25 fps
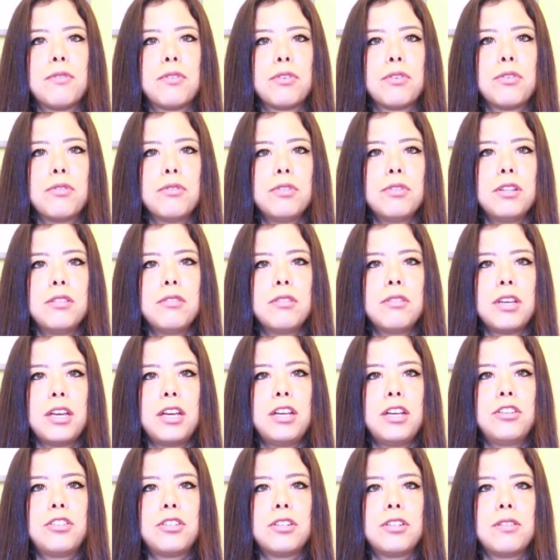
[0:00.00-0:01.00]
for good
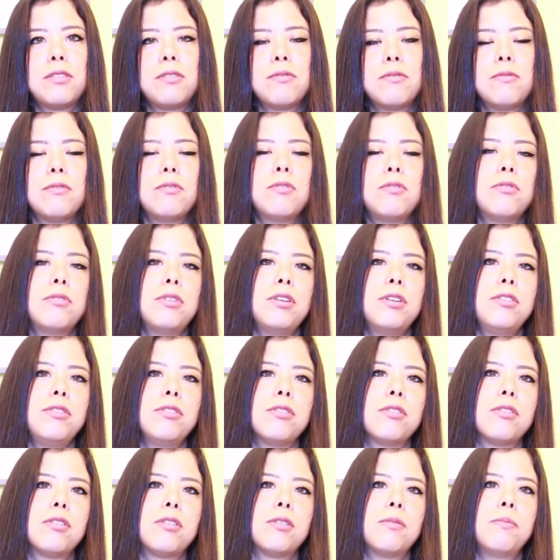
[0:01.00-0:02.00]
education during
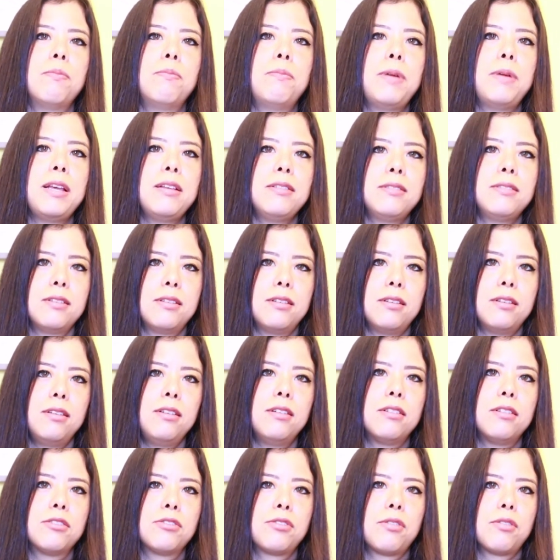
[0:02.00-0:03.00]
your basic
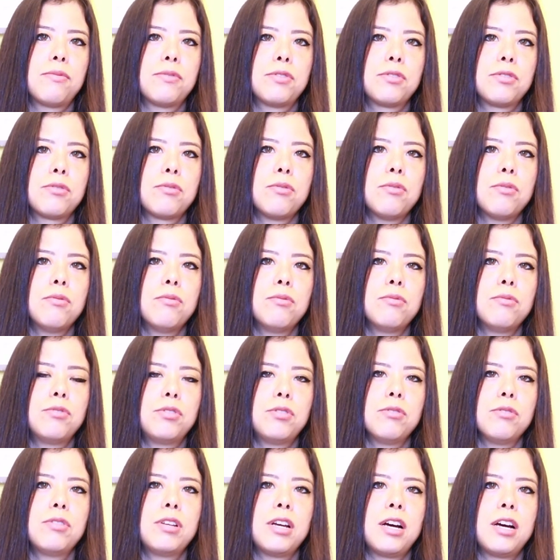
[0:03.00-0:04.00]
years of school
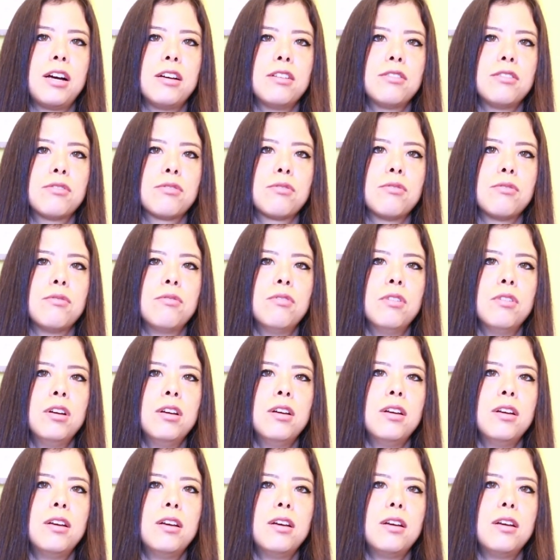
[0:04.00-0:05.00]
until the high school,
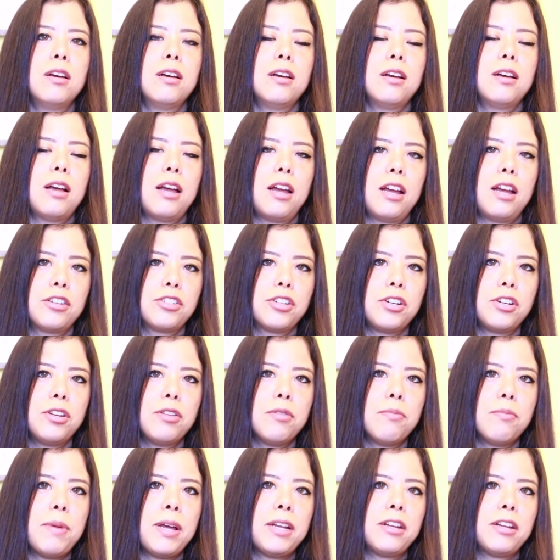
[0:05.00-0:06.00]

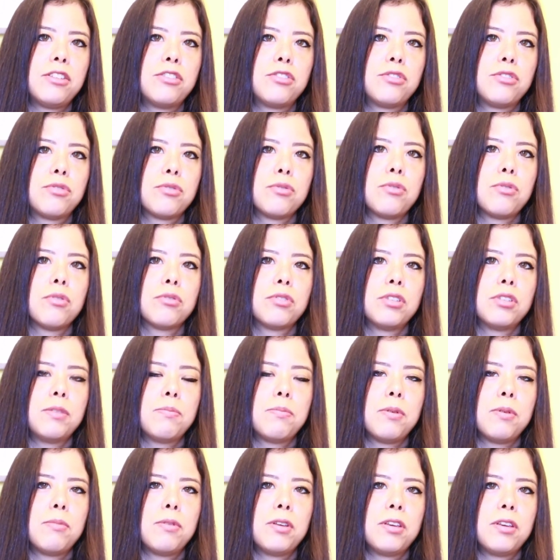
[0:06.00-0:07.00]
actually you manage to go to
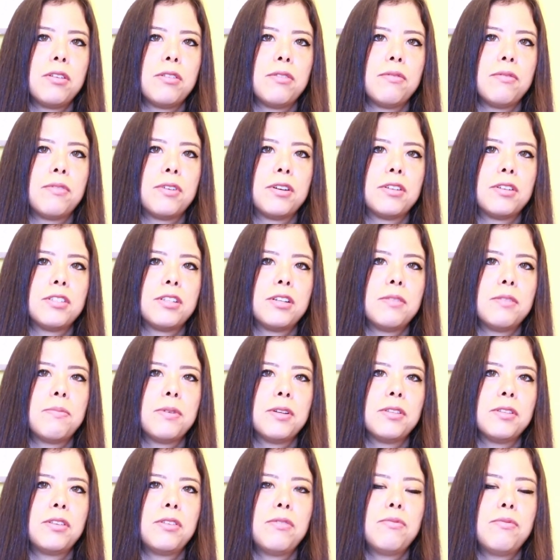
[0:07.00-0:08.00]
the public university,
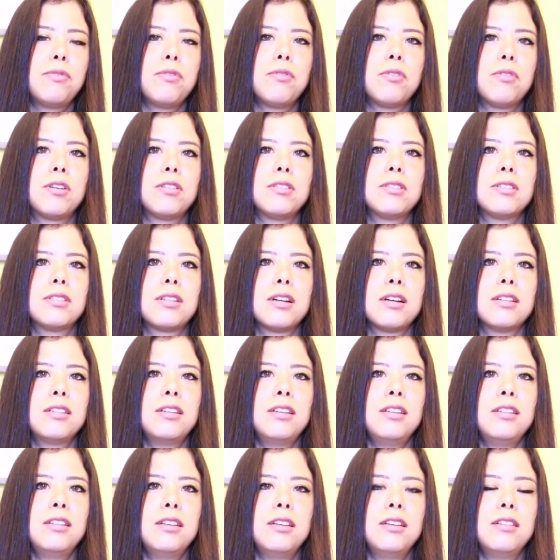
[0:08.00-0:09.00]
but if you are
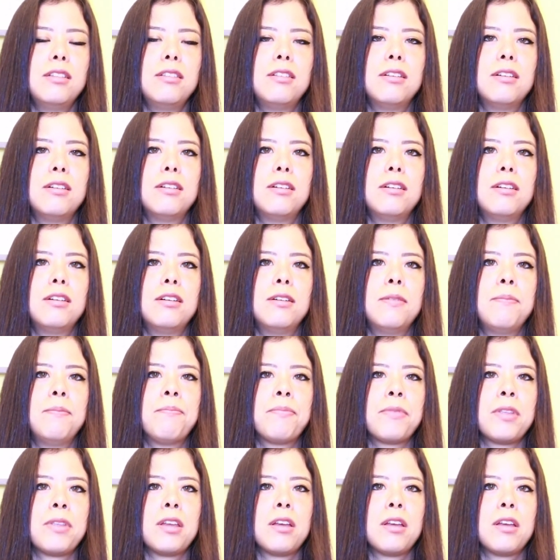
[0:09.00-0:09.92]
studying in the